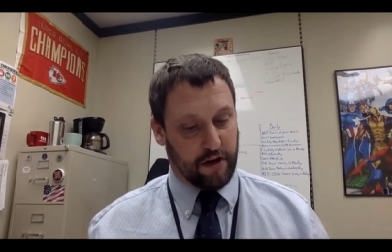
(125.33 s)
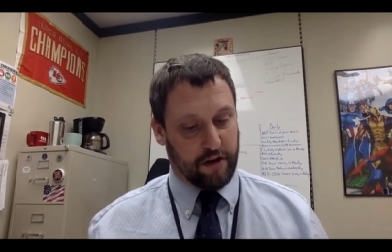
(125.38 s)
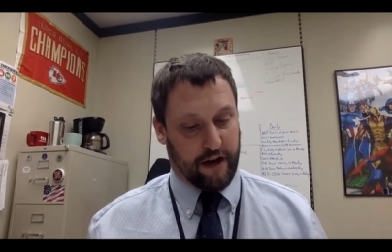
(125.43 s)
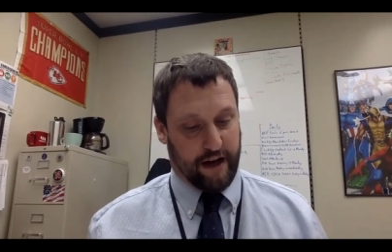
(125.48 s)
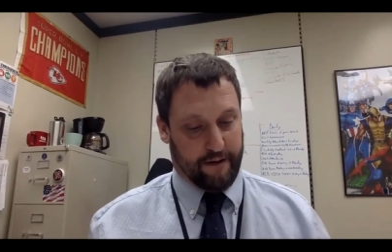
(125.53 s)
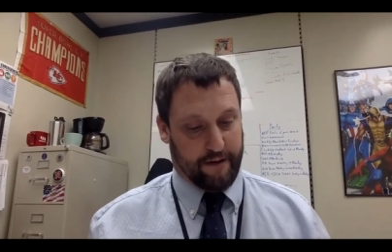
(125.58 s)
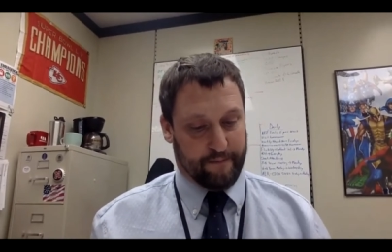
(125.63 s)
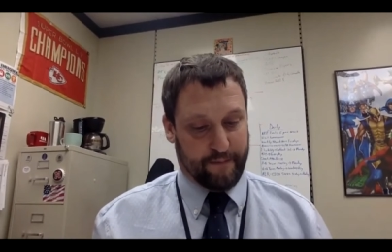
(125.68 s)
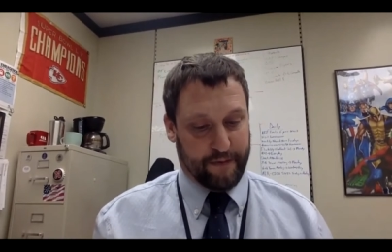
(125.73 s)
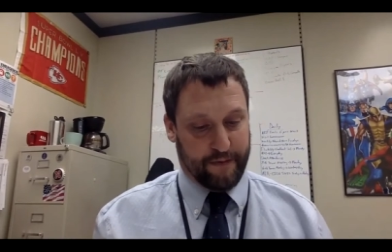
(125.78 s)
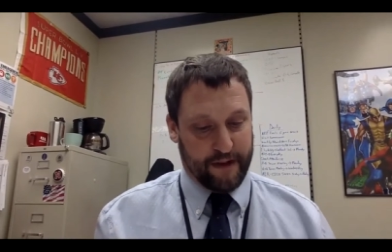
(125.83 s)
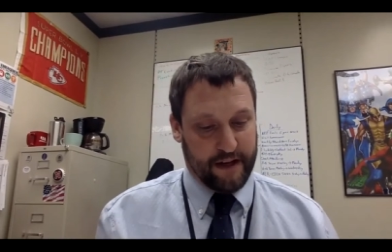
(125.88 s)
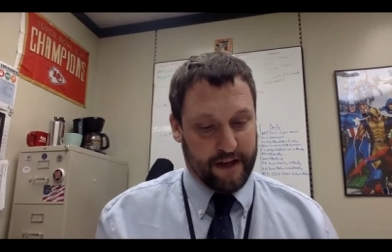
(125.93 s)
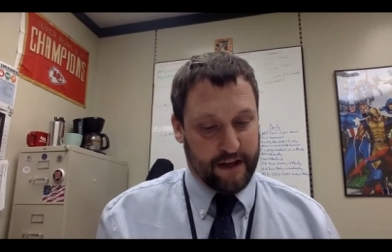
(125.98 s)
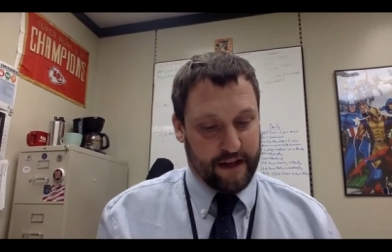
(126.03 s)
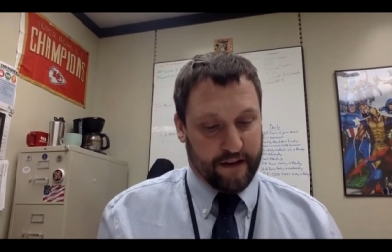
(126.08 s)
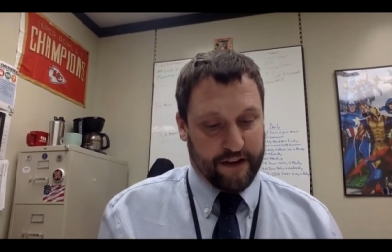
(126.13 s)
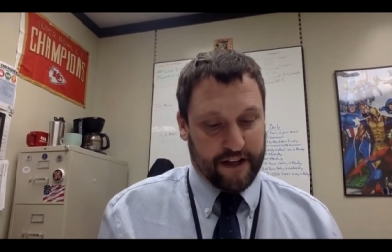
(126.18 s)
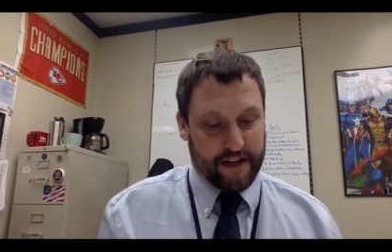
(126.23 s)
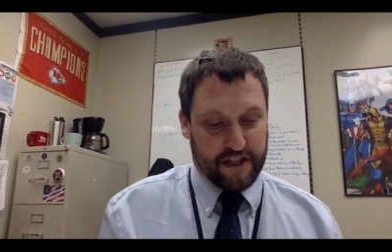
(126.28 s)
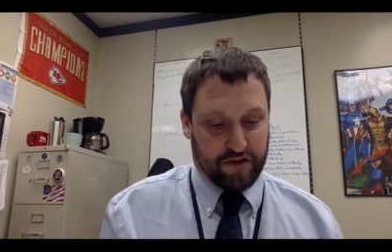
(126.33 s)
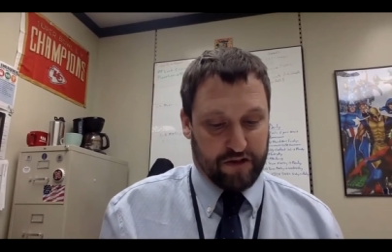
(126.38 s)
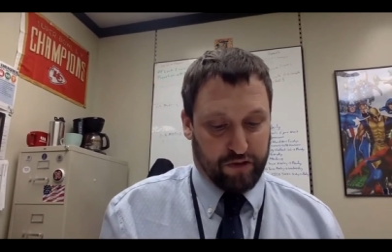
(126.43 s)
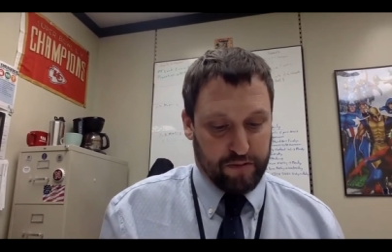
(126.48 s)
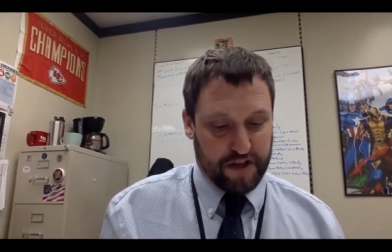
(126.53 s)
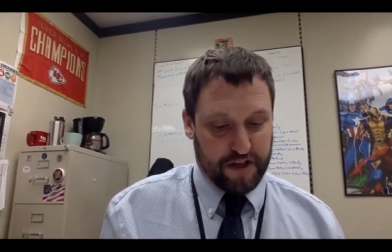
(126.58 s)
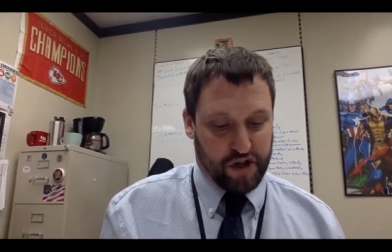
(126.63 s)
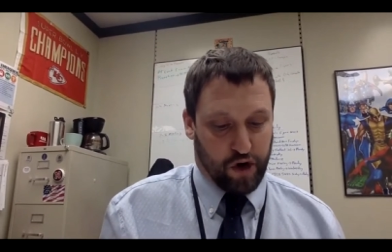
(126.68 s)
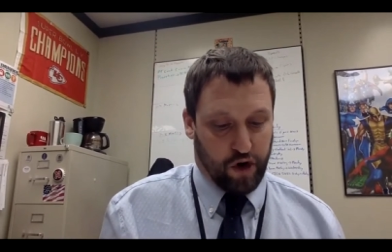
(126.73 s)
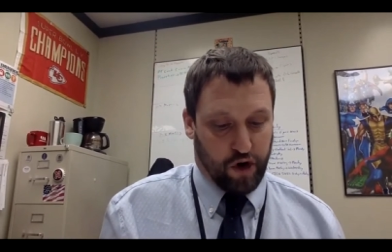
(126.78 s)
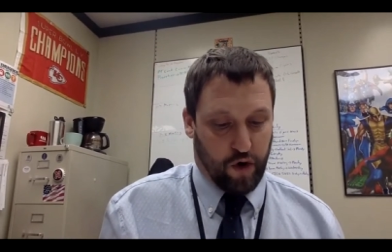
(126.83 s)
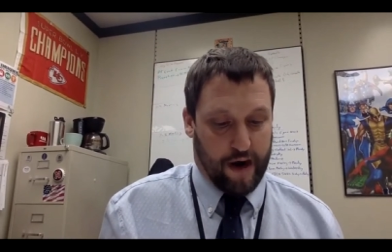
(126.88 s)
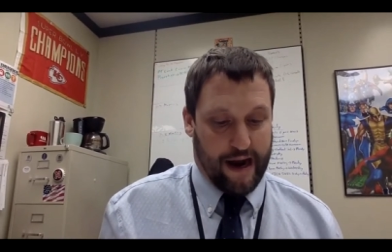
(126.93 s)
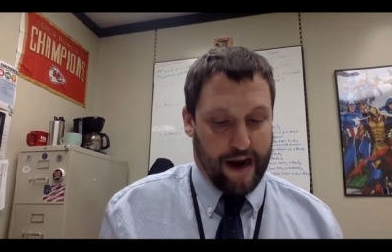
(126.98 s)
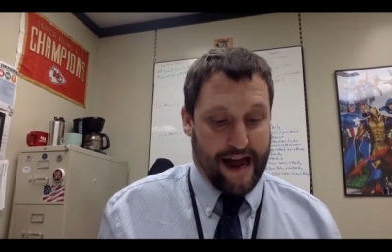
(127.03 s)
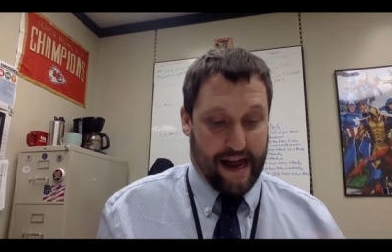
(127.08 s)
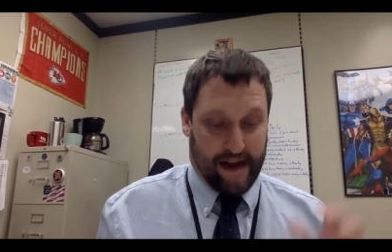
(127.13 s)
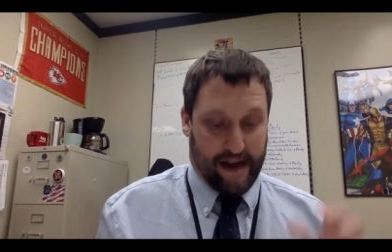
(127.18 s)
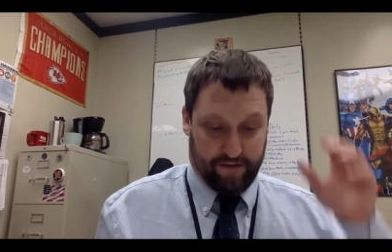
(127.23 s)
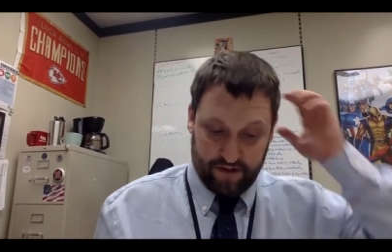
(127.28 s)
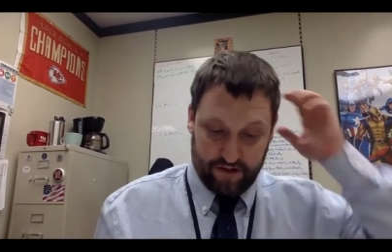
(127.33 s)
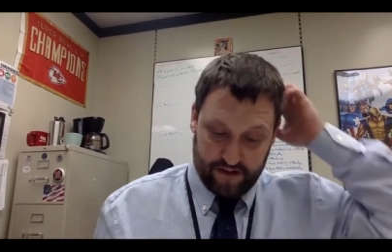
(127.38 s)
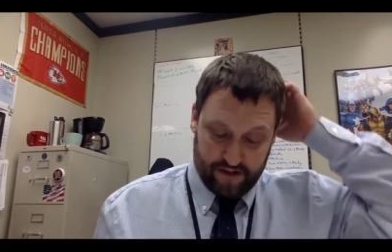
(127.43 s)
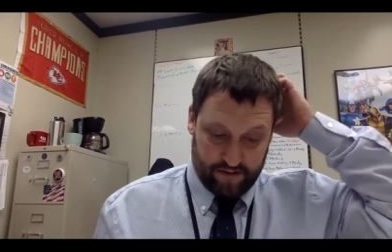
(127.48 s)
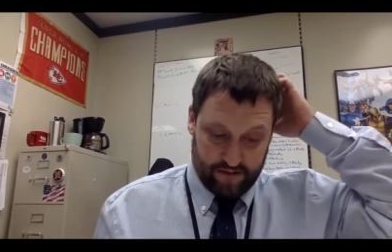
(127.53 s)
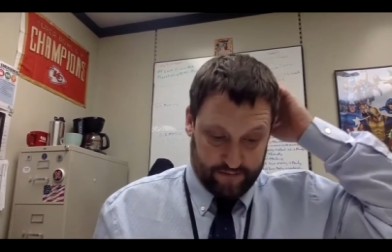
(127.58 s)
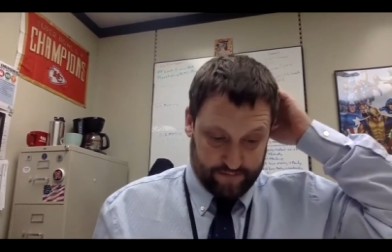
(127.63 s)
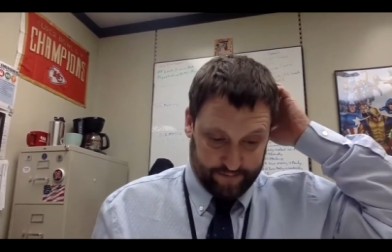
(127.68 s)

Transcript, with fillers: Okay. This is for Mr. Kraft.